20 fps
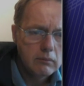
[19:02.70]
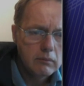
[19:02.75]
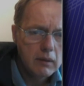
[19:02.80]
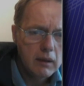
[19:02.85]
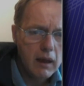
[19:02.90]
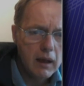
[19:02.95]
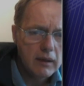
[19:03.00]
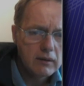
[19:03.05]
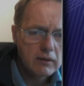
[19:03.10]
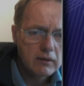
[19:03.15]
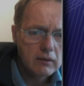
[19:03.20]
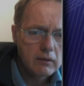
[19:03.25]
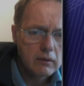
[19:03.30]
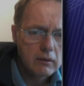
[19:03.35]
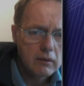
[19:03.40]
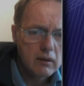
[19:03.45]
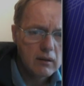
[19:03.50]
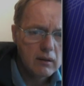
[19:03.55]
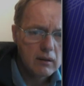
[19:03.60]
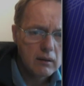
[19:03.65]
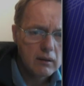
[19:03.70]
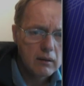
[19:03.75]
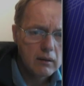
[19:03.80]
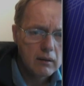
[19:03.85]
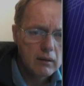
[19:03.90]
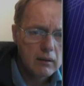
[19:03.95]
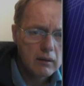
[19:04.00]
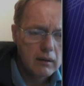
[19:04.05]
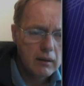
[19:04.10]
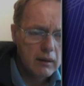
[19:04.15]
Yes.
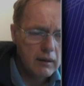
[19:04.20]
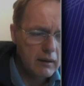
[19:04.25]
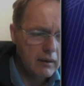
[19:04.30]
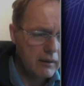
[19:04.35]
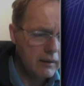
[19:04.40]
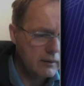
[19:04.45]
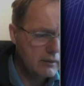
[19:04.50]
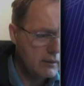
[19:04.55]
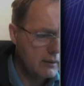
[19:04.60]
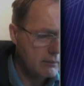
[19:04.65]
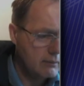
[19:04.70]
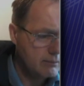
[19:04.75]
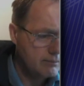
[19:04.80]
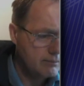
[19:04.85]
Yeah, that's it.